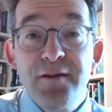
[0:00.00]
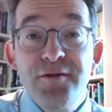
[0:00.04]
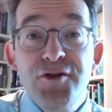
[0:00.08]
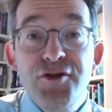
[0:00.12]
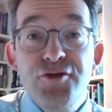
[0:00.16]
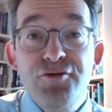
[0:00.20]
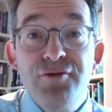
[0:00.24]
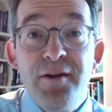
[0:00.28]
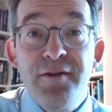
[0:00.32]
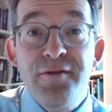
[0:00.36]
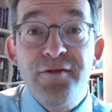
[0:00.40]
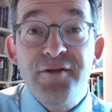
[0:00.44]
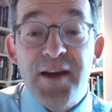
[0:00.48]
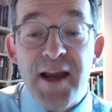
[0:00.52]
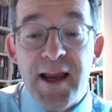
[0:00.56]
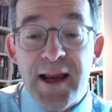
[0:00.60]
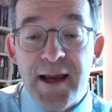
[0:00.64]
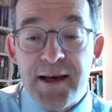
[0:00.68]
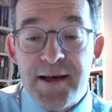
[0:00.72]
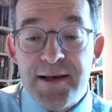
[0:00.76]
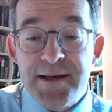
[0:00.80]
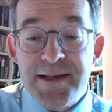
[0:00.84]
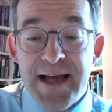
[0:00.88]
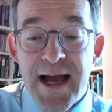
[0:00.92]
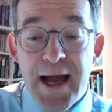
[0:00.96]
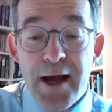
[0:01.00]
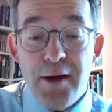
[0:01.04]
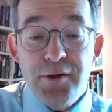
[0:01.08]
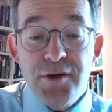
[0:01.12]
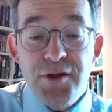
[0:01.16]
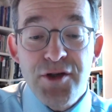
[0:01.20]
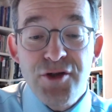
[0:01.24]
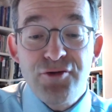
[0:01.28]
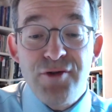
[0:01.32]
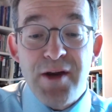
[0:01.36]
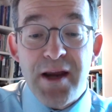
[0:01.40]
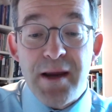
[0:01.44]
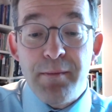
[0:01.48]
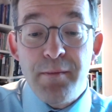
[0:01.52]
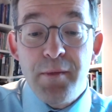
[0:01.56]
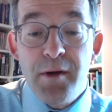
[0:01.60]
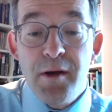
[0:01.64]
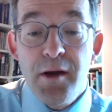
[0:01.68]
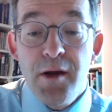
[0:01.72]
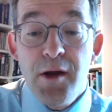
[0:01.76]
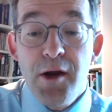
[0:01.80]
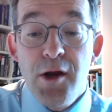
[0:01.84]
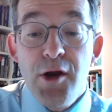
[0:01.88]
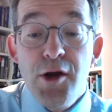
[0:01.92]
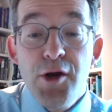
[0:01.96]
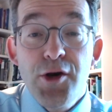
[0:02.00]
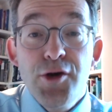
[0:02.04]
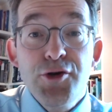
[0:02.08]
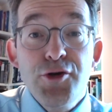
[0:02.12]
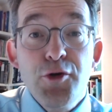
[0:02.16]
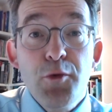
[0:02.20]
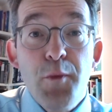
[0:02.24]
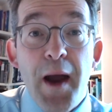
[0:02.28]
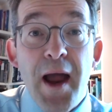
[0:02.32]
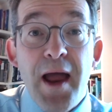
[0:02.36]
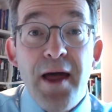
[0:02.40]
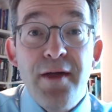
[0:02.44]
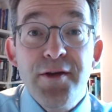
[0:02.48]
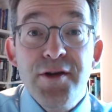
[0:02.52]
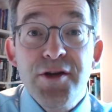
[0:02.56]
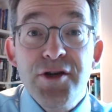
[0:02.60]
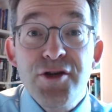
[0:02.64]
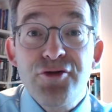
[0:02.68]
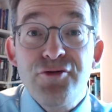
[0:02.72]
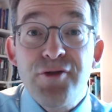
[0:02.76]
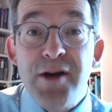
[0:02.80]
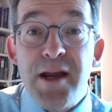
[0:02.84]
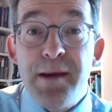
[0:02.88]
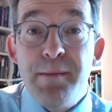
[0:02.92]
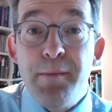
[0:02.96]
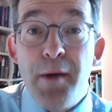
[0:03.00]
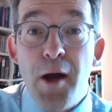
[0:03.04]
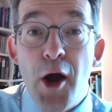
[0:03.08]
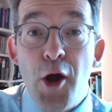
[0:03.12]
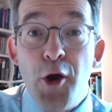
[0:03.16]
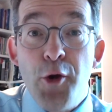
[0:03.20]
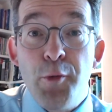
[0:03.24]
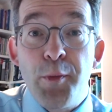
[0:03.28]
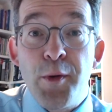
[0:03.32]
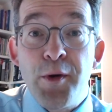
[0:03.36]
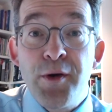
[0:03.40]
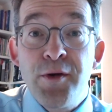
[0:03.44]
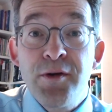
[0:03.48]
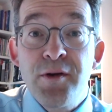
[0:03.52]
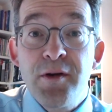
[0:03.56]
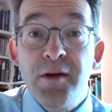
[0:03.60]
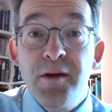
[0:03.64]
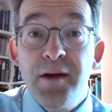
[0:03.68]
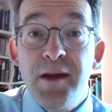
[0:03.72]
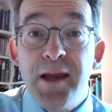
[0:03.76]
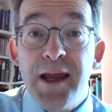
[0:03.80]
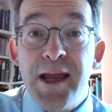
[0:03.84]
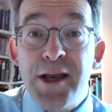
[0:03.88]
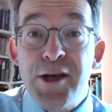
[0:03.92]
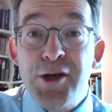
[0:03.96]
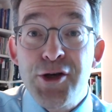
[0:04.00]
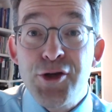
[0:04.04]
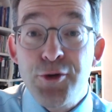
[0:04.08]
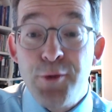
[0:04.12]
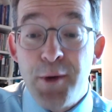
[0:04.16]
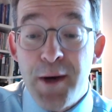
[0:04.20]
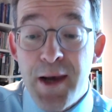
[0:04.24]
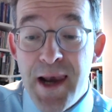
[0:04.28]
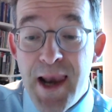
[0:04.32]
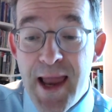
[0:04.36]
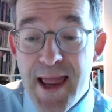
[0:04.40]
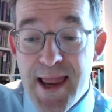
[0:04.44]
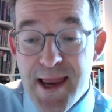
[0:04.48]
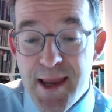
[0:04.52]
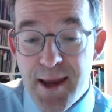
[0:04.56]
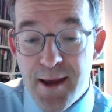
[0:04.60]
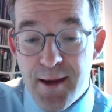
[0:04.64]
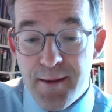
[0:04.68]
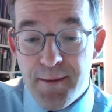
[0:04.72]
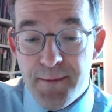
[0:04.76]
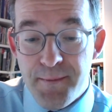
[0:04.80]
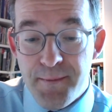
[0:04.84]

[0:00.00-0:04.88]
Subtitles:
drifting downstream to where the stream opened into a lake.